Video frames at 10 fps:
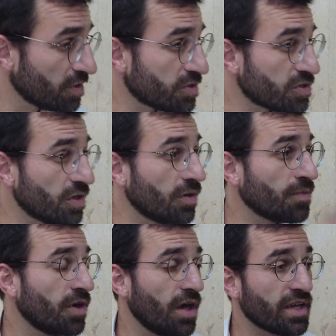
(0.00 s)
So
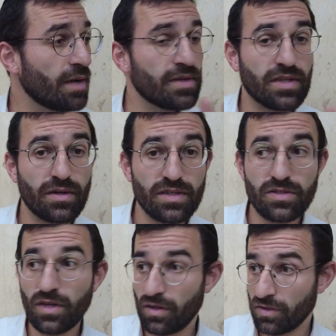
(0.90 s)
all the commentaries
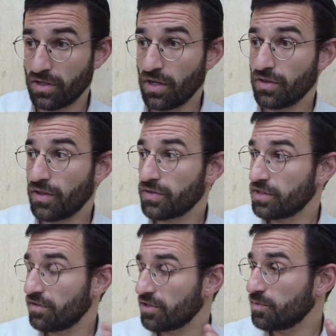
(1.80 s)
note that there's a
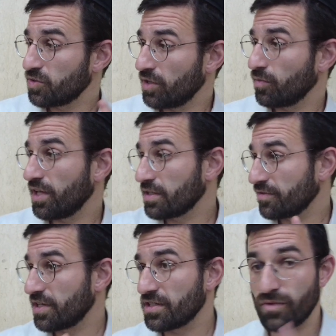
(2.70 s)
difference between what Esav
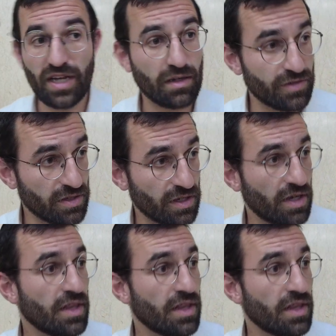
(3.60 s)
says and what Yaakov says.